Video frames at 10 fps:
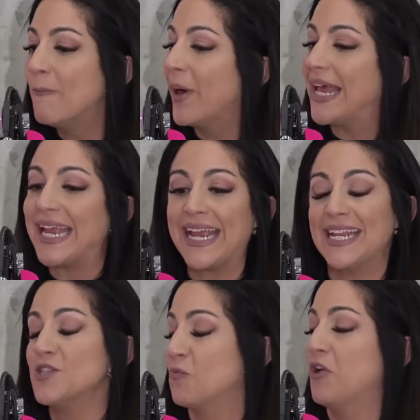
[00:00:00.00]
but it
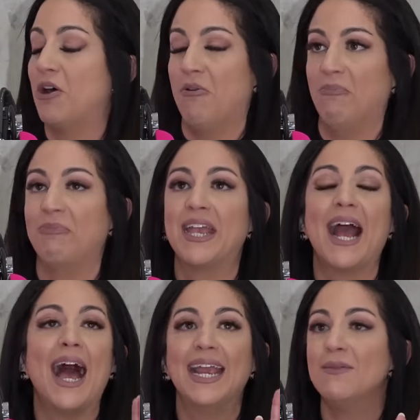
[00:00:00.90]
is real. Like,
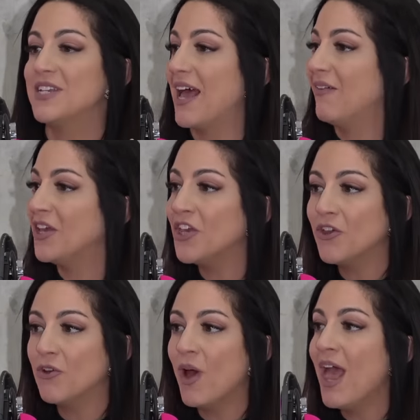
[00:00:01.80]
I am telling
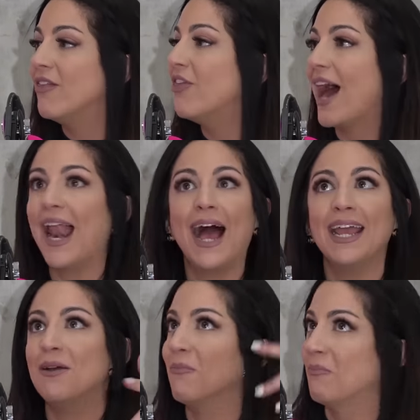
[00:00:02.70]
you that
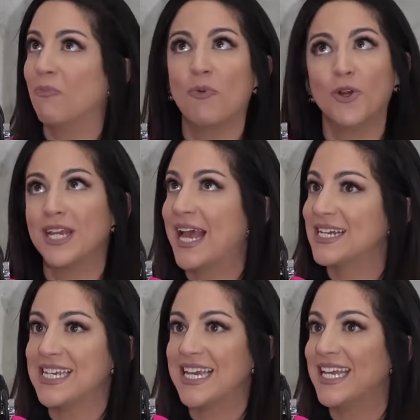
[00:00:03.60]
we're
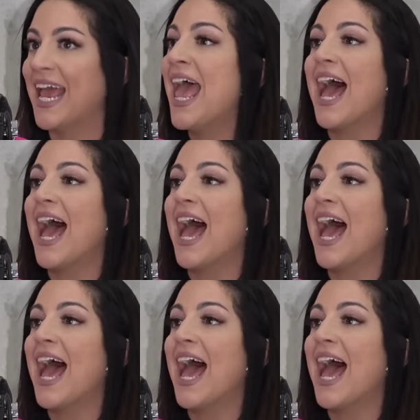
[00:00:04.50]
connected,